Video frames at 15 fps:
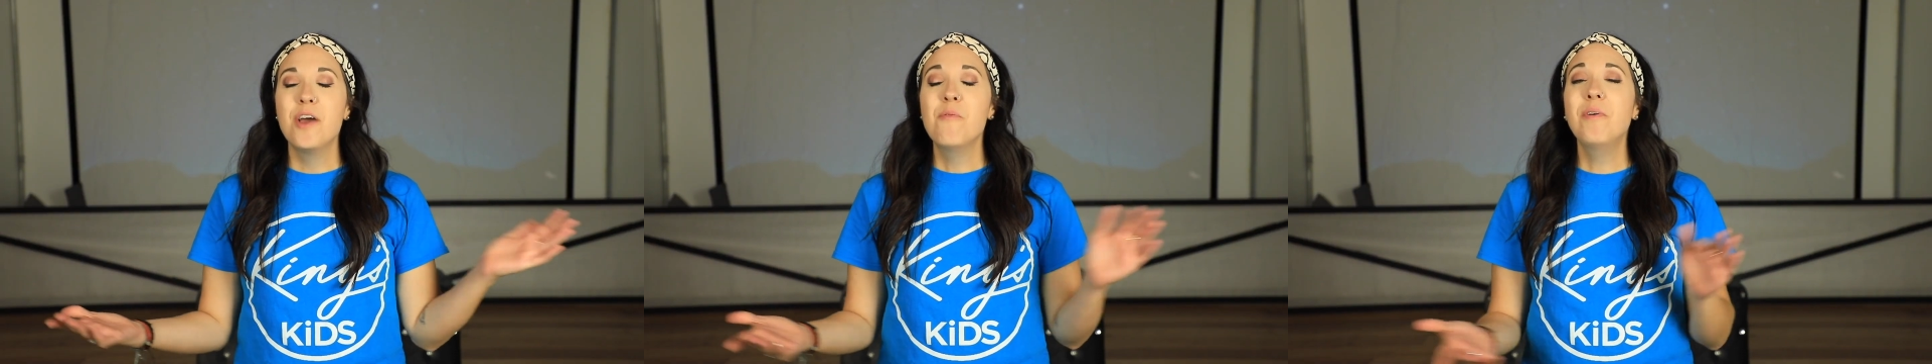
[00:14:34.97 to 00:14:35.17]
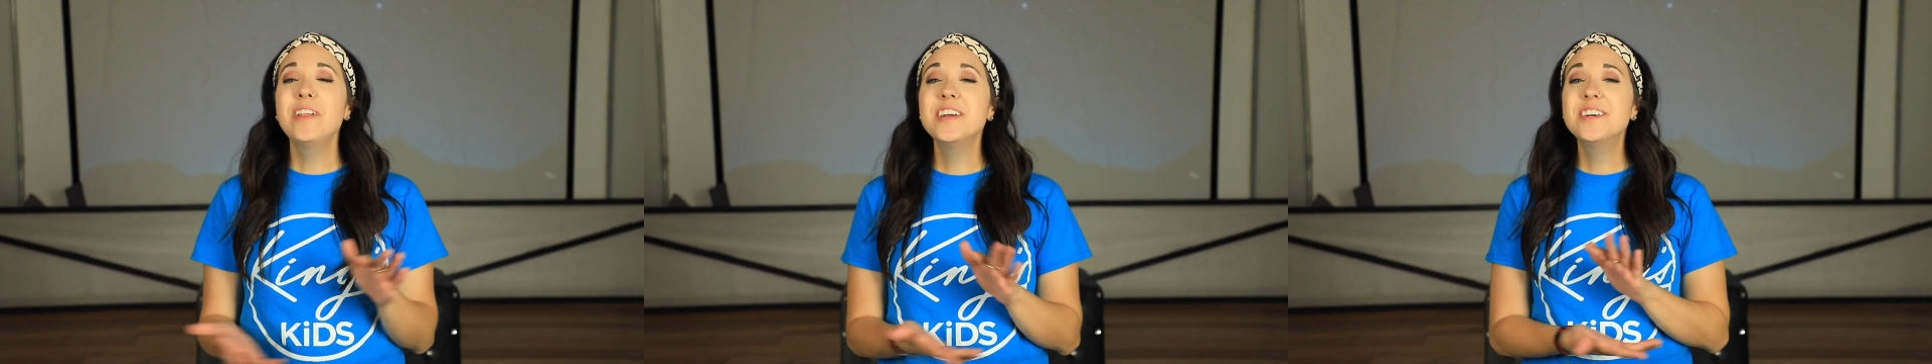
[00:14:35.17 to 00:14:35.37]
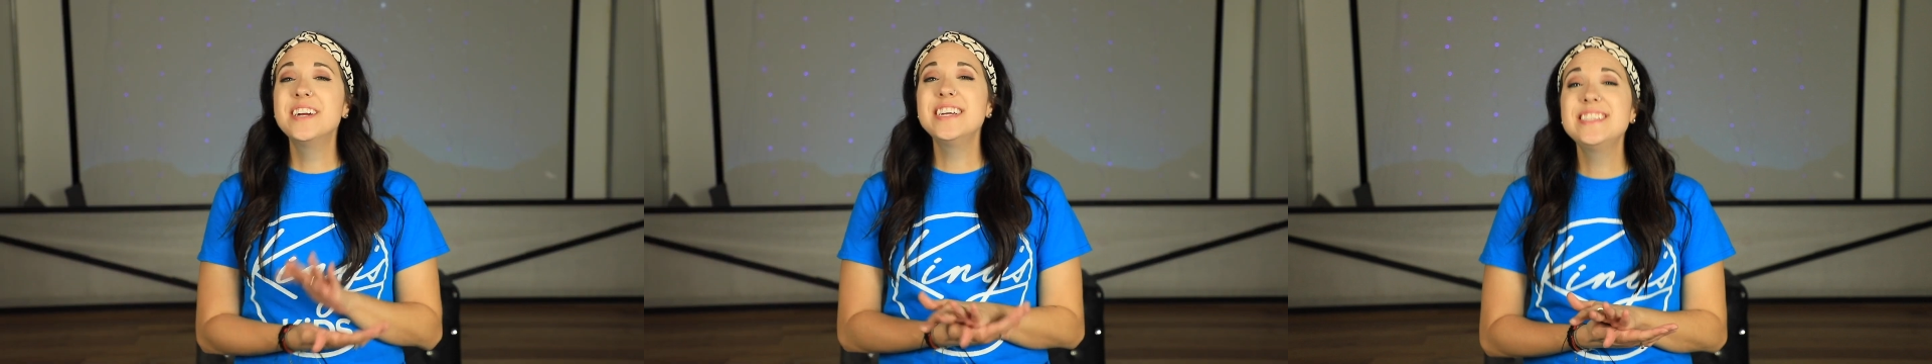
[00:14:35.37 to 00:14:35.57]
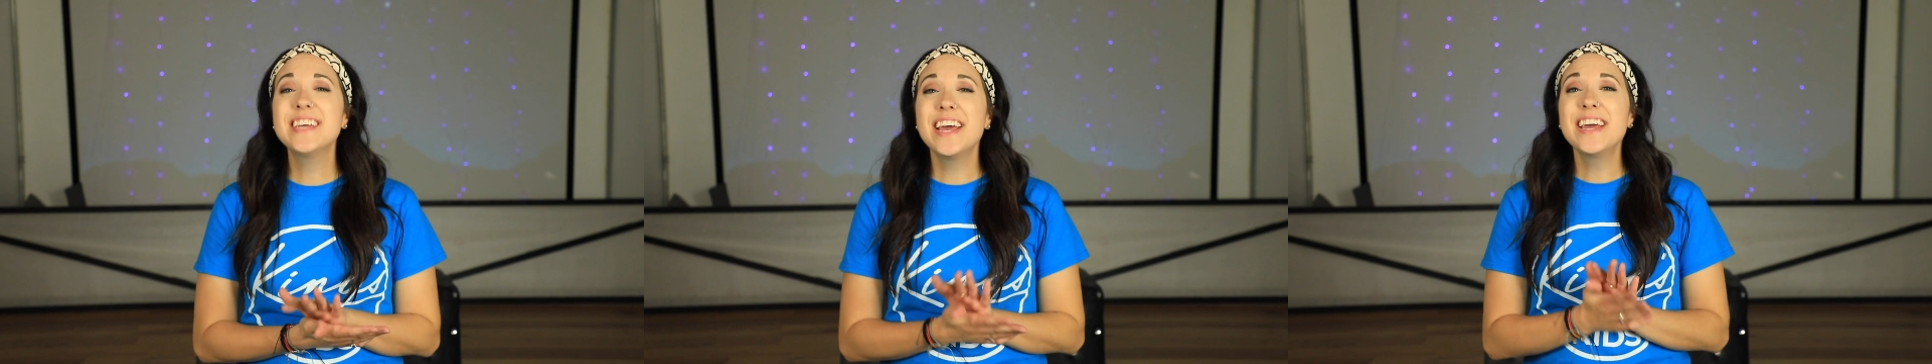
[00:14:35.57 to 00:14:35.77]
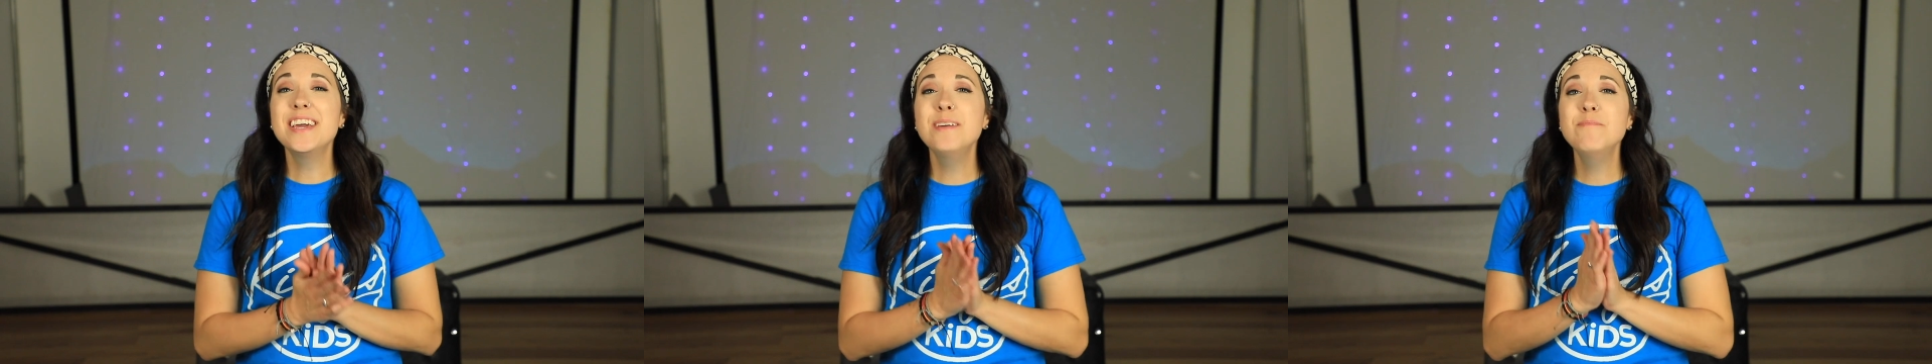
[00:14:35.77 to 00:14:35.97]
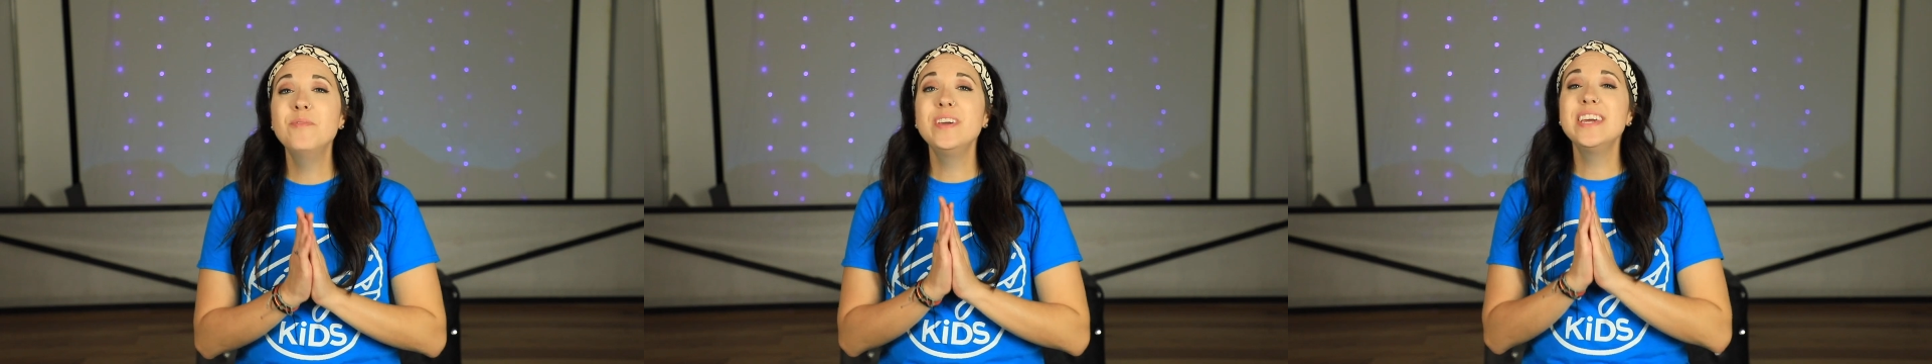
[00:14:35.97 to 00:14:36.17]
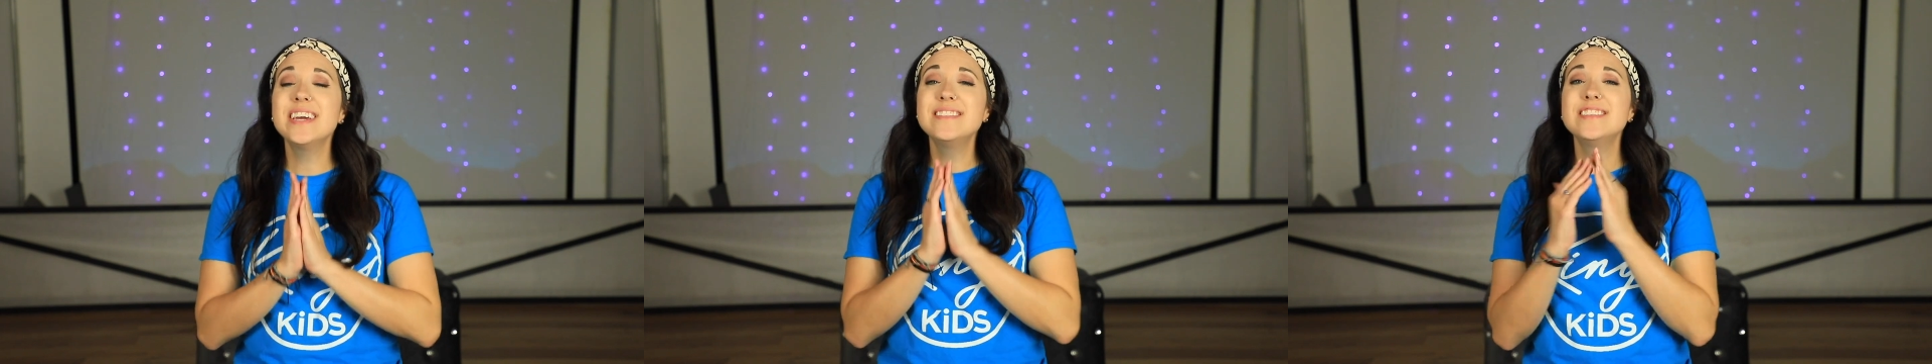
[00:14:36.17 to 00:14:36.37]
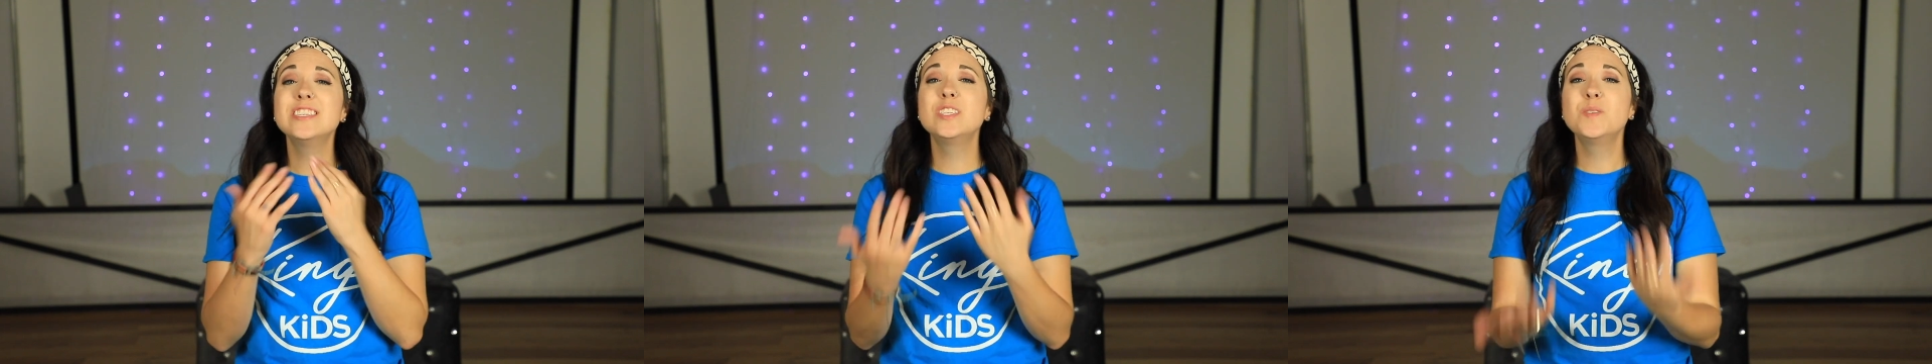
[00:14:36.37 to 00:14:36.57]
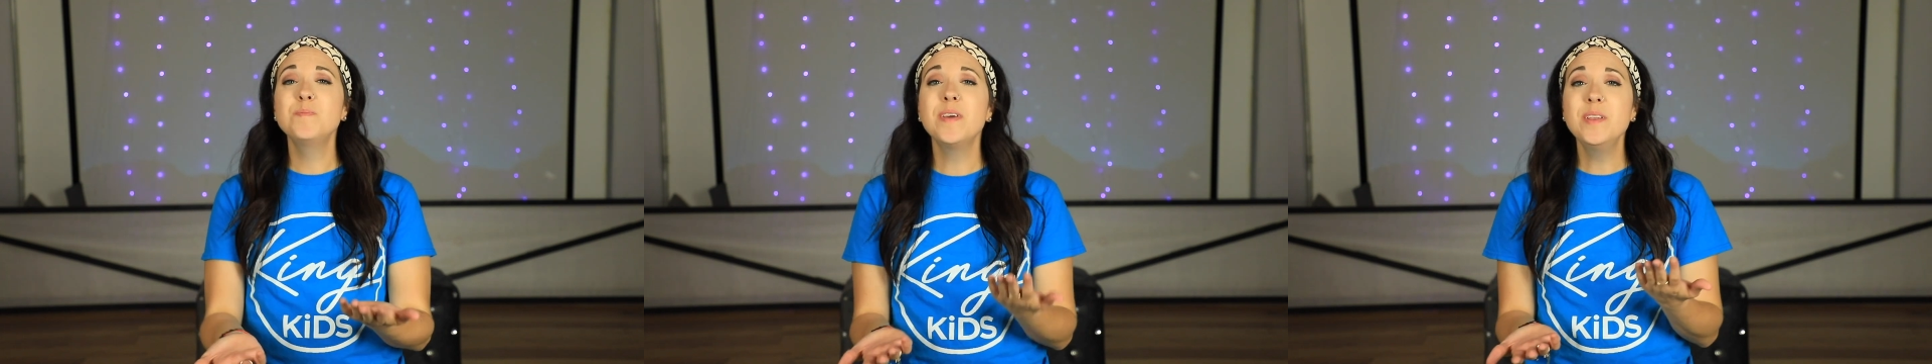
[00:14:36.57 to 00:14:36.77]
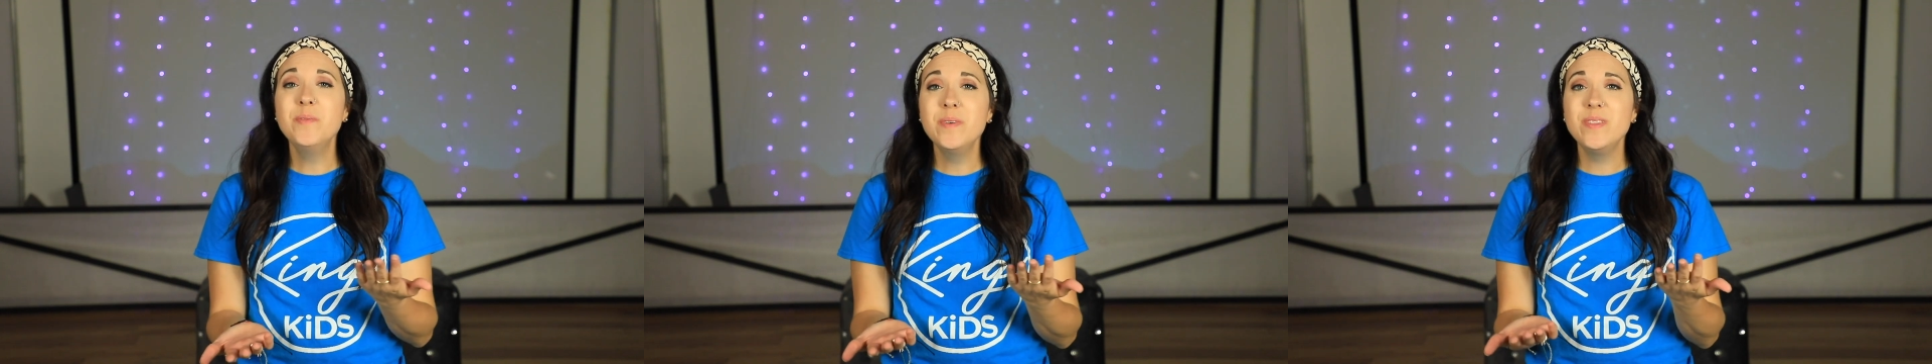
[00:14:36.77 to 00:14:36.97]
What a great time we got to
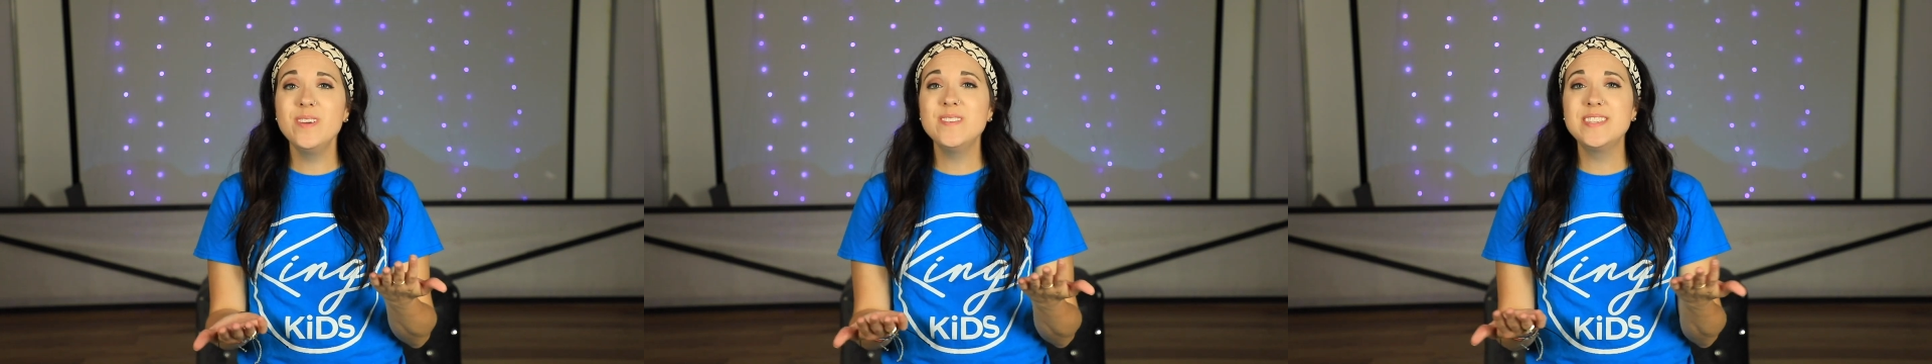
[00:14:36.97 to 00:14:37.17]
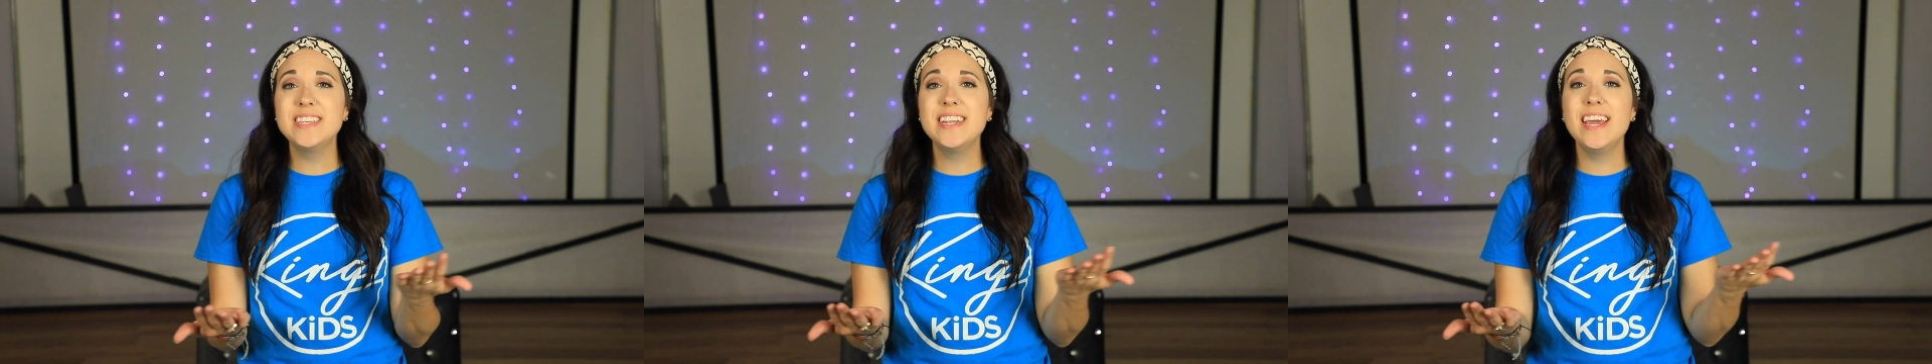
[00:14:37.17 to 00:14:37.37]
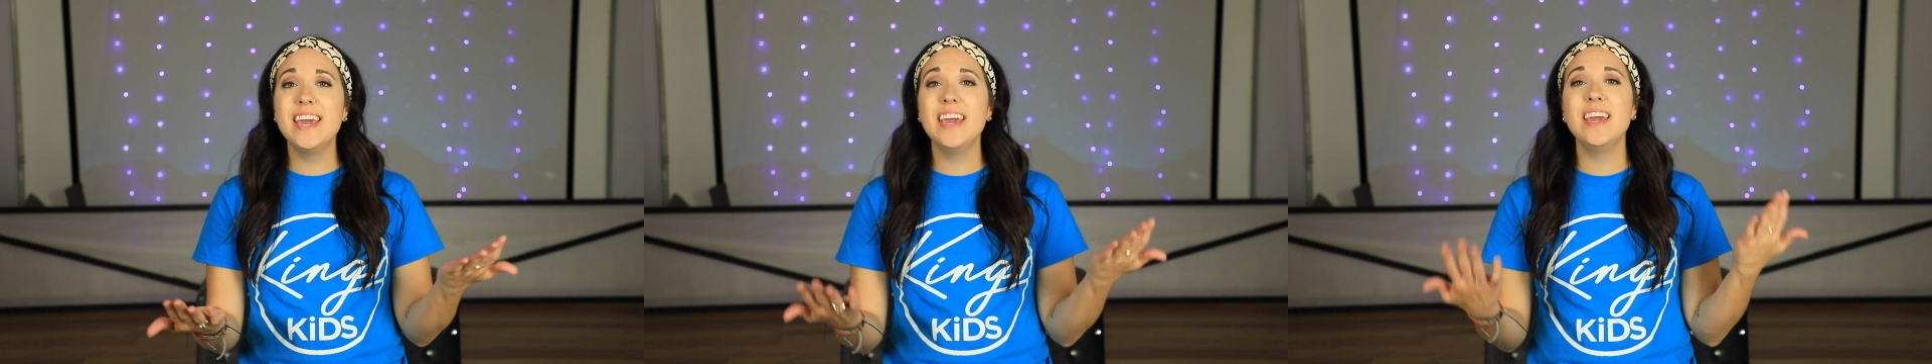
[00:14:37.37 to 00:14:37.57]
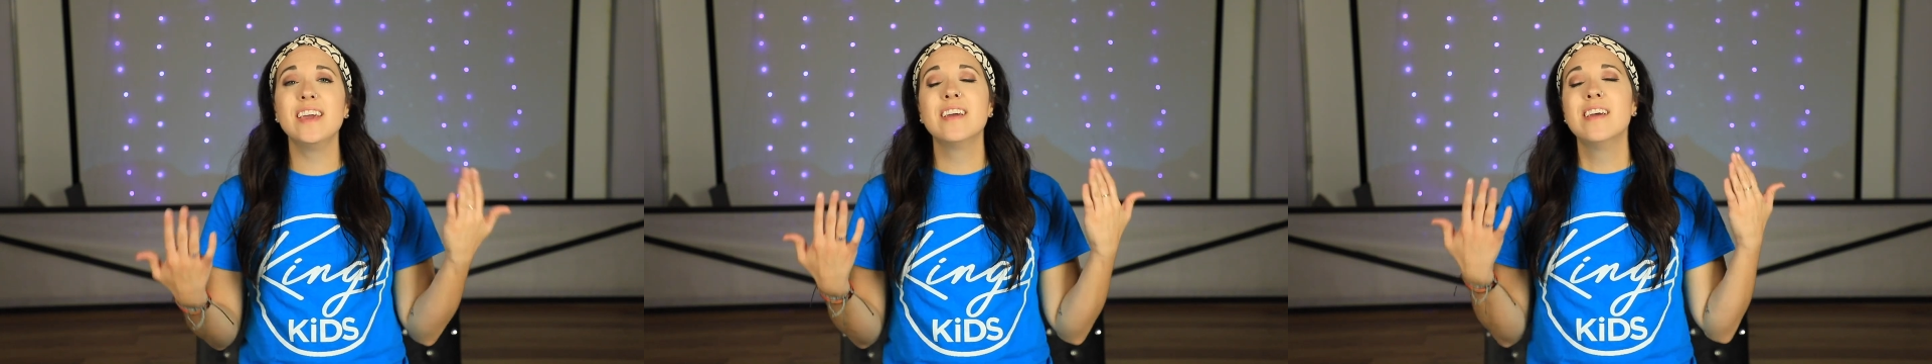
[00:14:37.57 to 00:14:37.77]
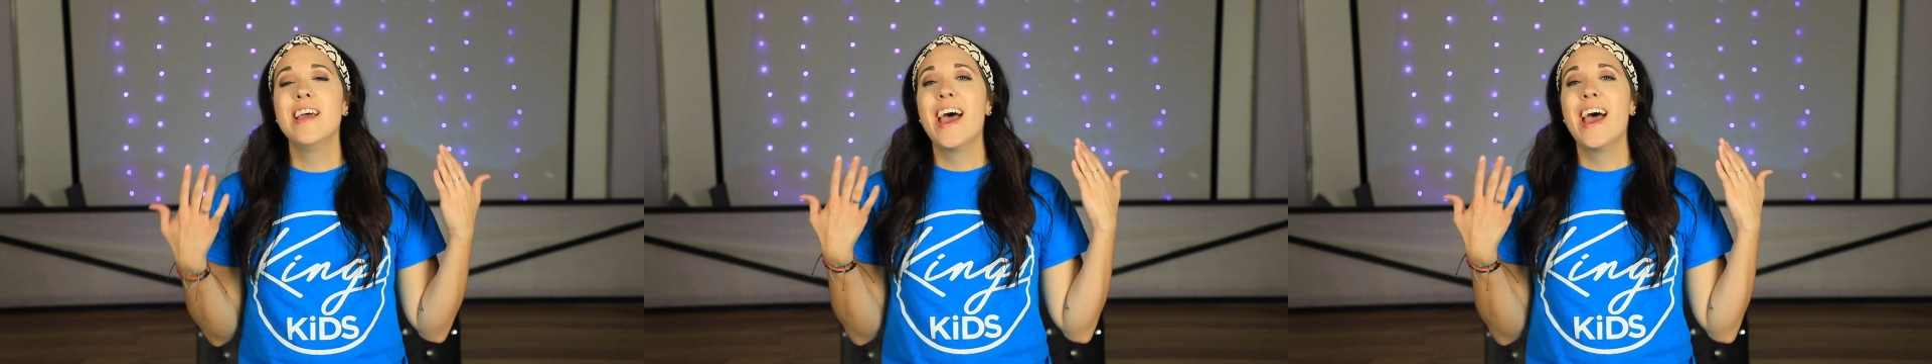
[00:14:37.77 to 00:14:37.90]
spend with you today.